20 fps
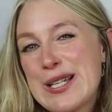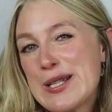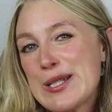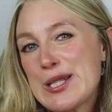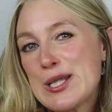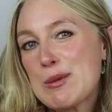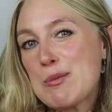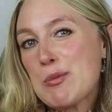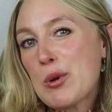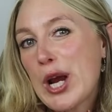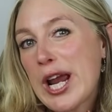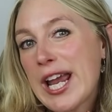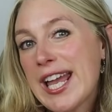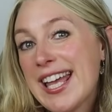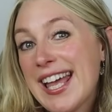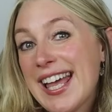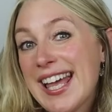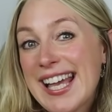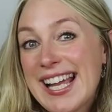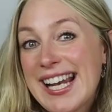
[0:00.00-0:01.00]

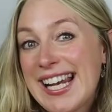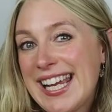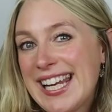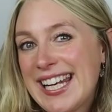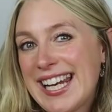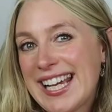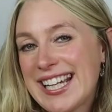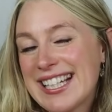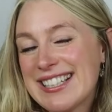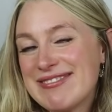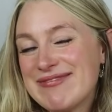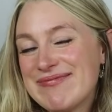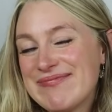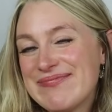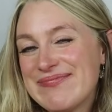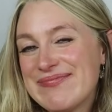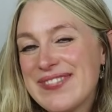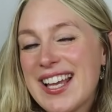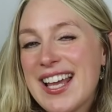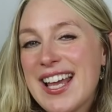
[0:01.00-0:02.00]
Spring cleaning.
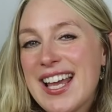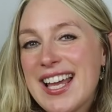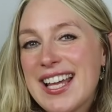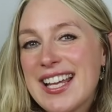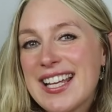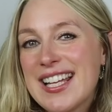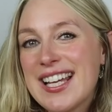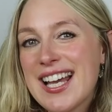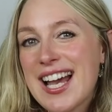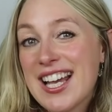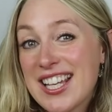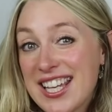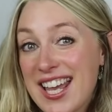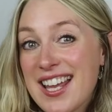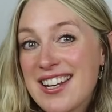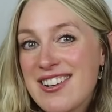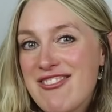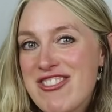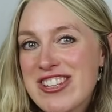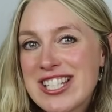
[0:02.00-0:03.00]

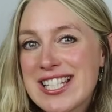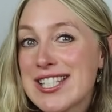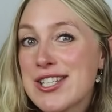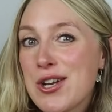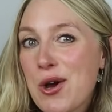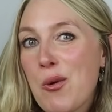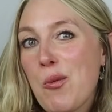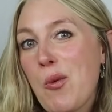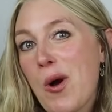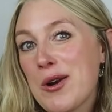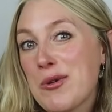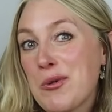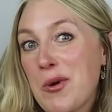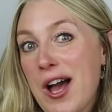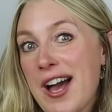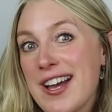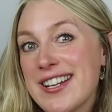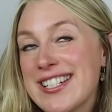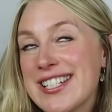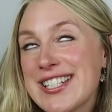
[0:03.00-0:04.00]
Again, this is not one
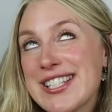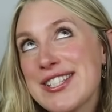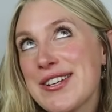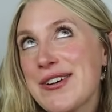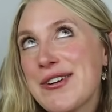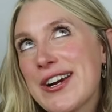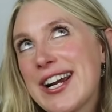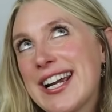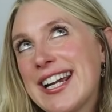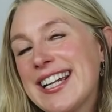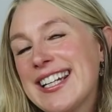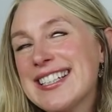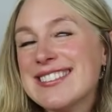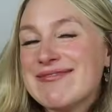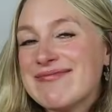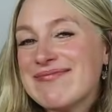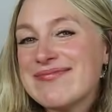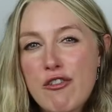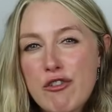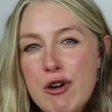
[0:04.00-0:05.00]
word, sorry.
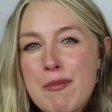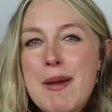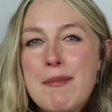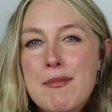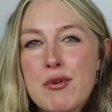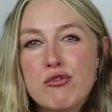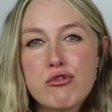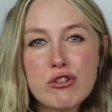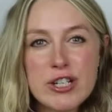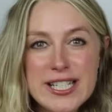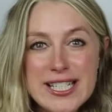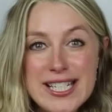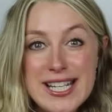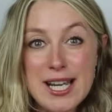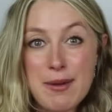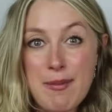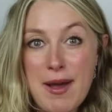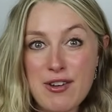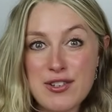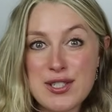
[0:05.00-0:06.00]
I remember
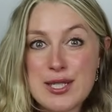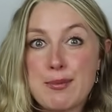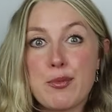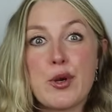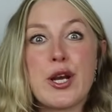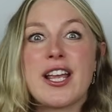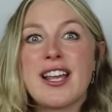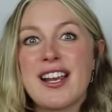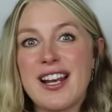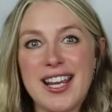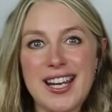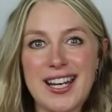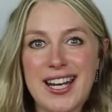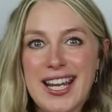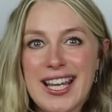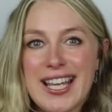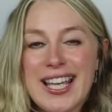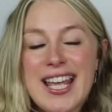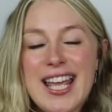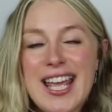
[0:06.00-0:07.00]
reading about spring
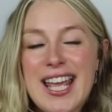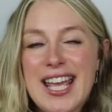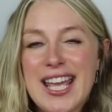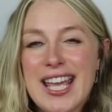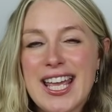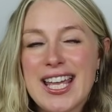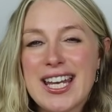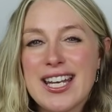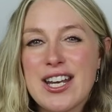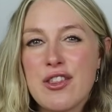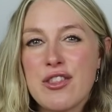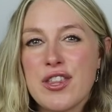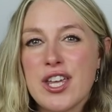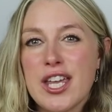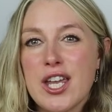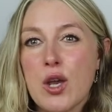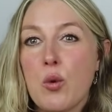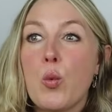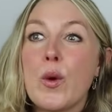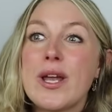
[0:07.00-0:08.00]
cleaning in
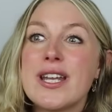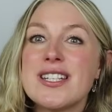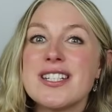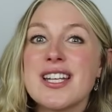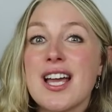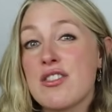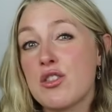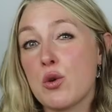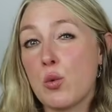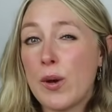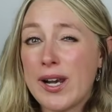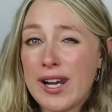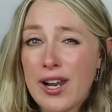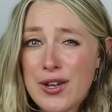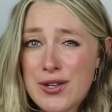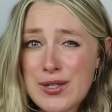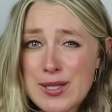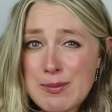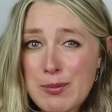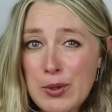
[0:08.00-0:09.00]
the Wind and the
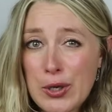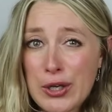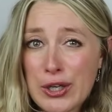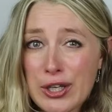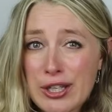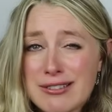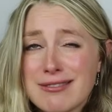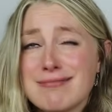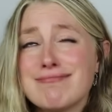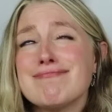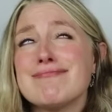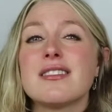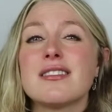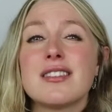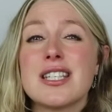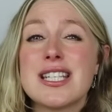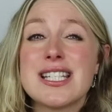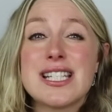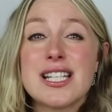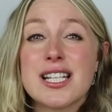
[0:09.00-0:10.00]
Willows book.
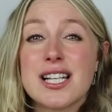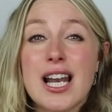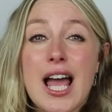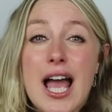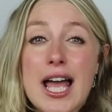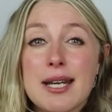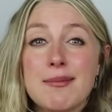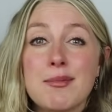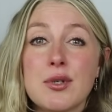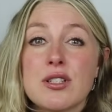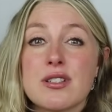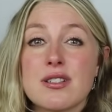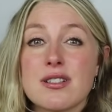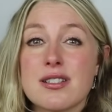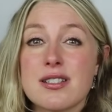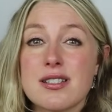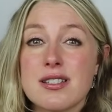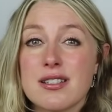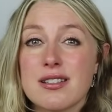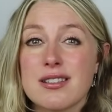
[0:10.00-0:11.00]
These little
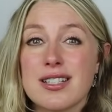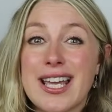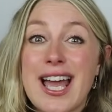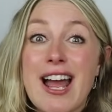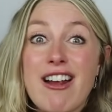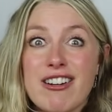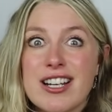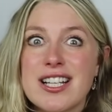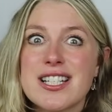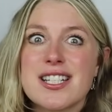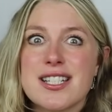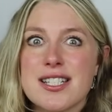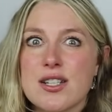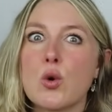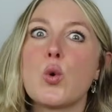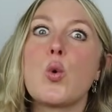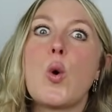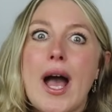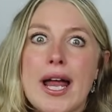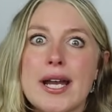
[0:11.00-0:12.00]
animals, the characters are
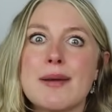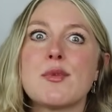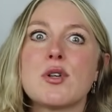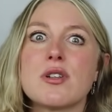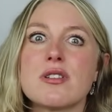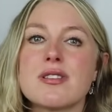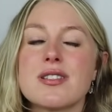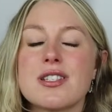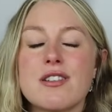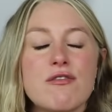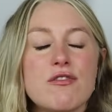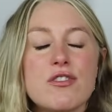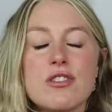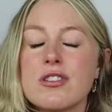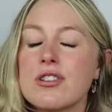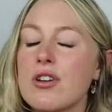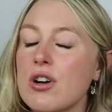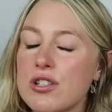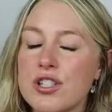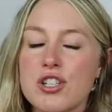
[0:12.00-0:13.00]
all animals. You've
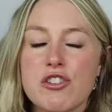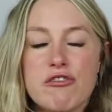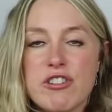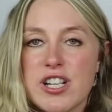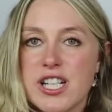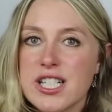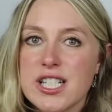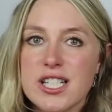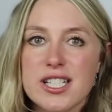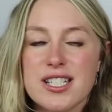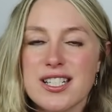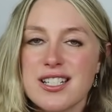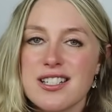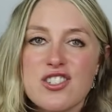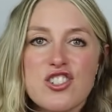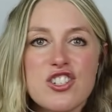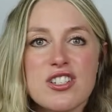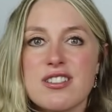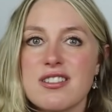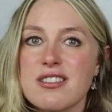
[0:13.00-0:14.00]
got to read it,
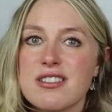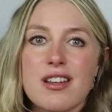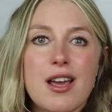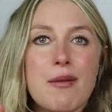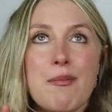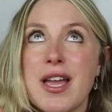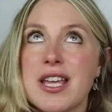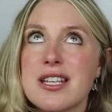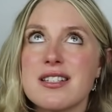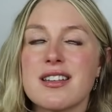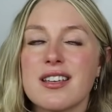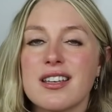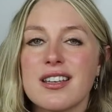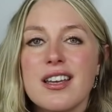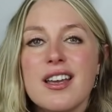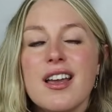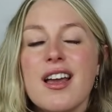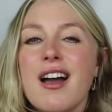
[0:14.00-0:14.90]
it's just amazing.